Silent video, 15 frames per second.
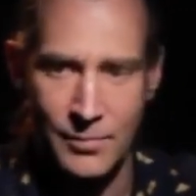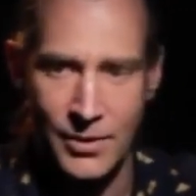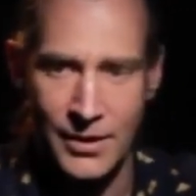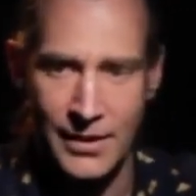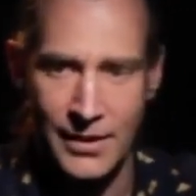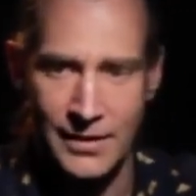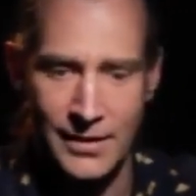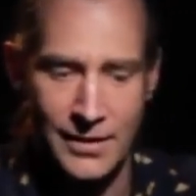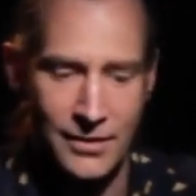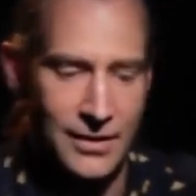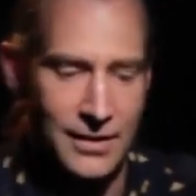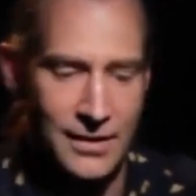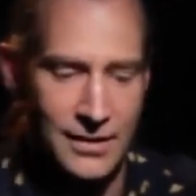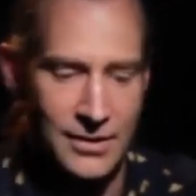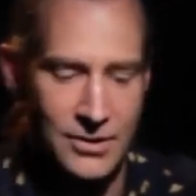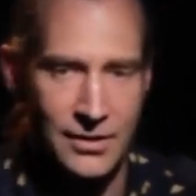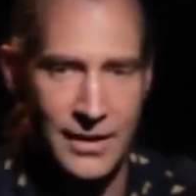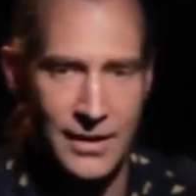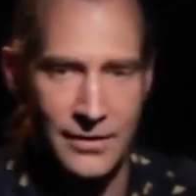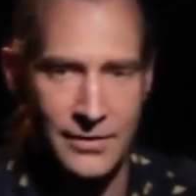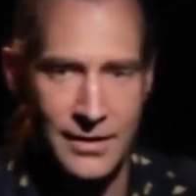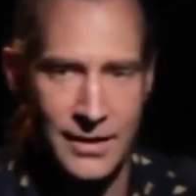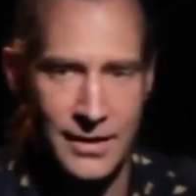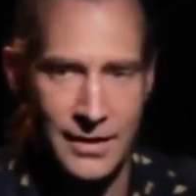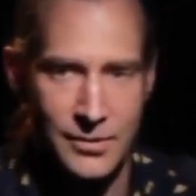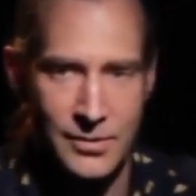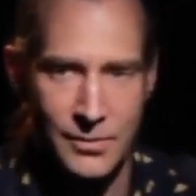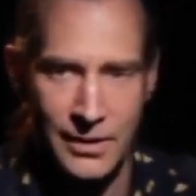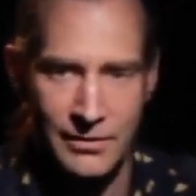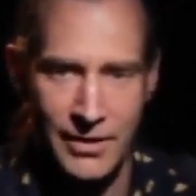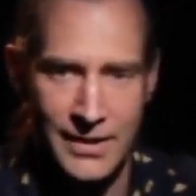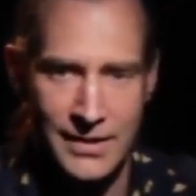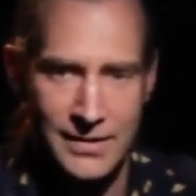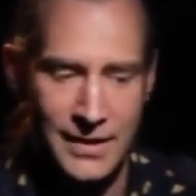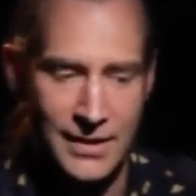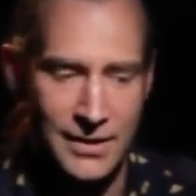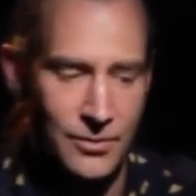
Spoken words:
but it turned out that I was quite fascinated